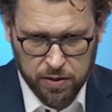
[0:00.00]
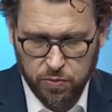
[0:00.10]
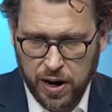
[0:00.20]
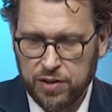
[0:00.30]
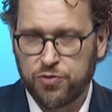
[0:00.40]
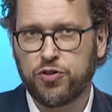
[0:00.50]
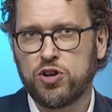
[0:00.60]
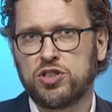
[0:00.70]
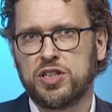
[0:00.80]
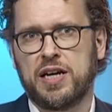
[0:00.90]
while the
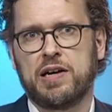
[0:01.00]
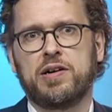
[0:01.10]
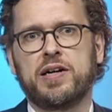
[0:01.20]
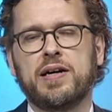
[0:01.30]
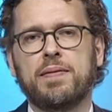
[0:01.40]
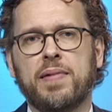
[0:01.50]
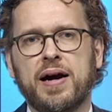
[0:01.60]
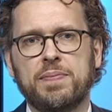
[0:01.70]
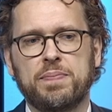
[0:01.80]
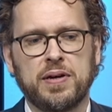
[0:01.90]
first scenario here
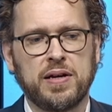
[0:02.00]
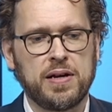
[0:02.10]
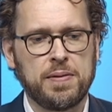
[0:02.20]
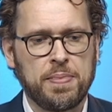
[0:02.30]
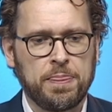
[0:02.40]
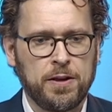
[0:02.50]
might be,